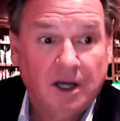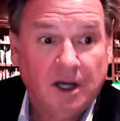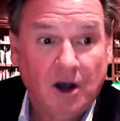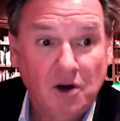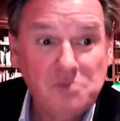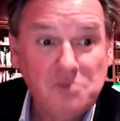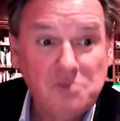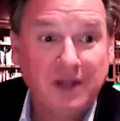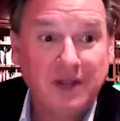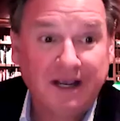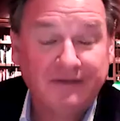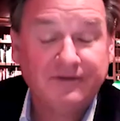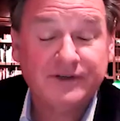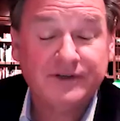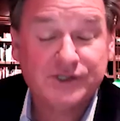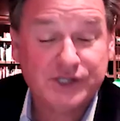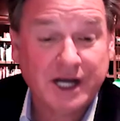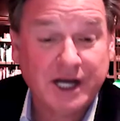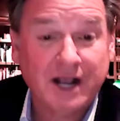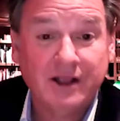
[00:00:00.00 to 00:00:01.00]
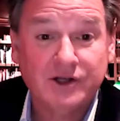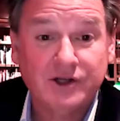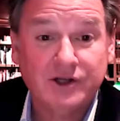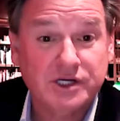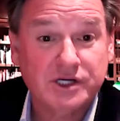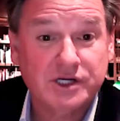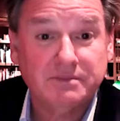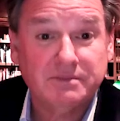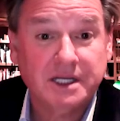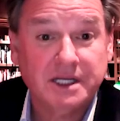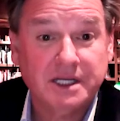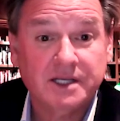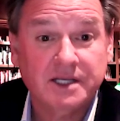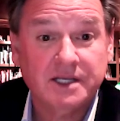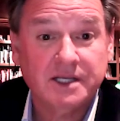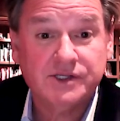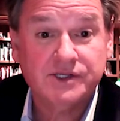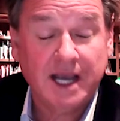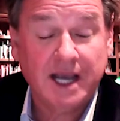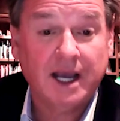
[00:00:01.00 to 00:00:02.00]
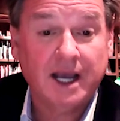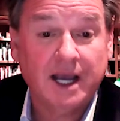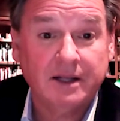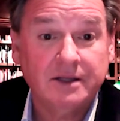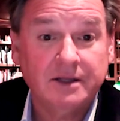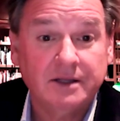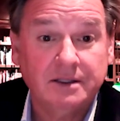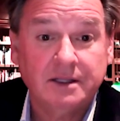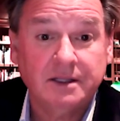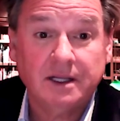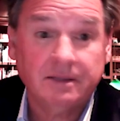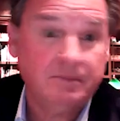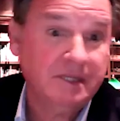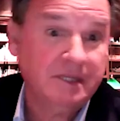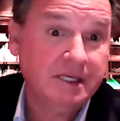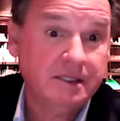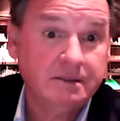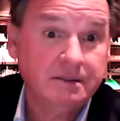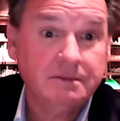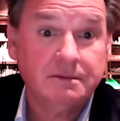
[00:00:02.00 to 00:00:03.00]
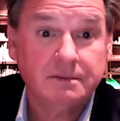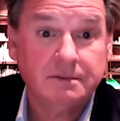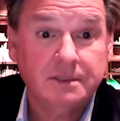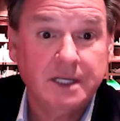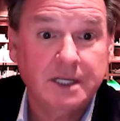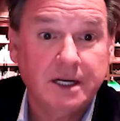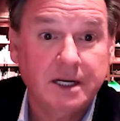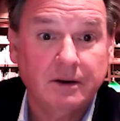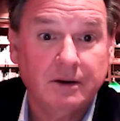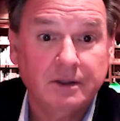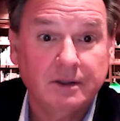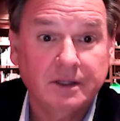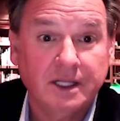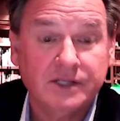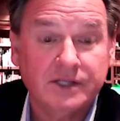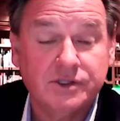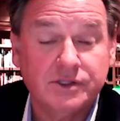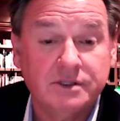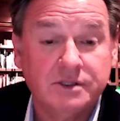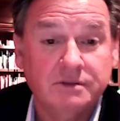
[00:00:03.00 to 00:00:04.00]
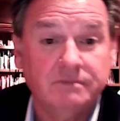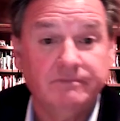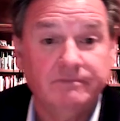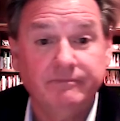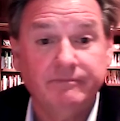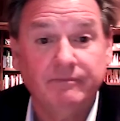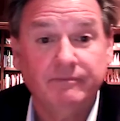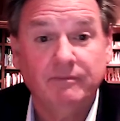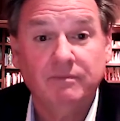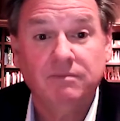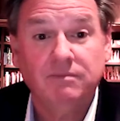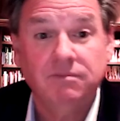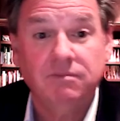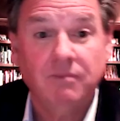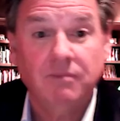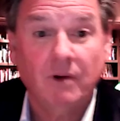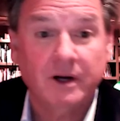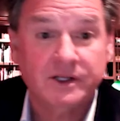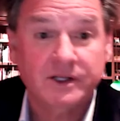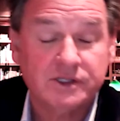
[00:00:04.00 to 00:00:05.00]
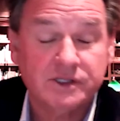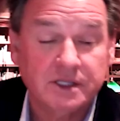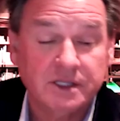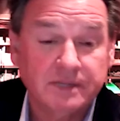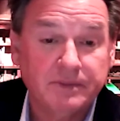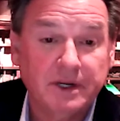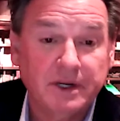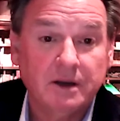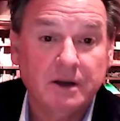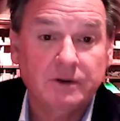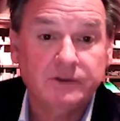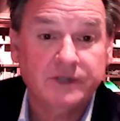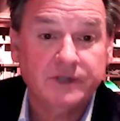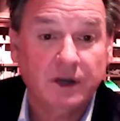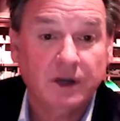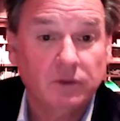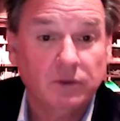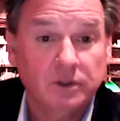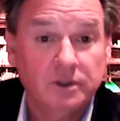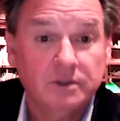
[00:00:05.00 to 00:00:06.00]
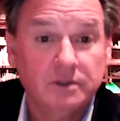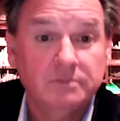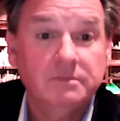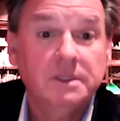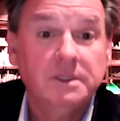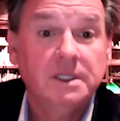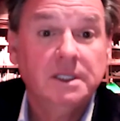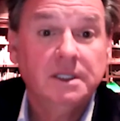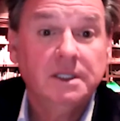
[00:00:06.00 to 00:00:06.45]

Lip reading: home life is challenging because that mean unless you want to sleep in a hotel room,